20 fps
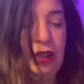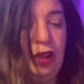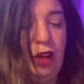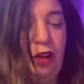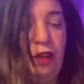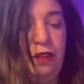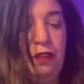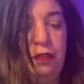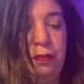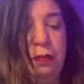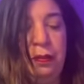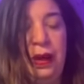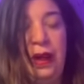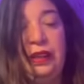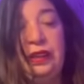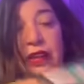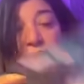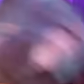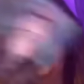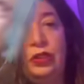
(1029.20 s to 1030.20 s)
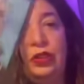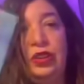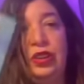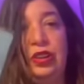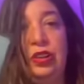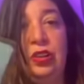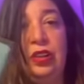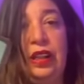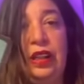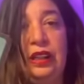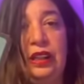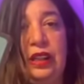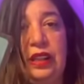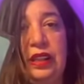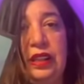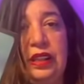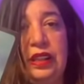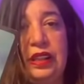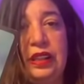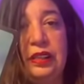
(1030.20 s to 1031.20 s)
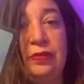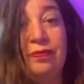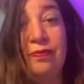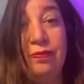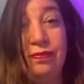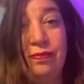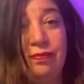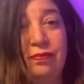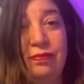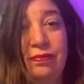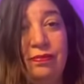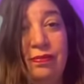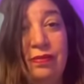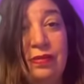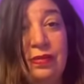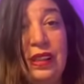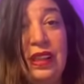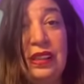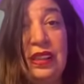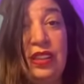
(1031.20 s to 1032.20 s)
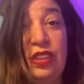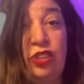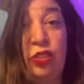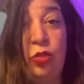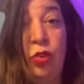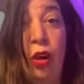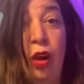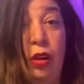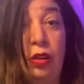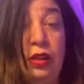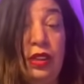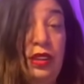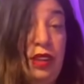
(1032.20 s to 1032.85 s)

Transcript: of Pentacles. Look at this. This is strong. This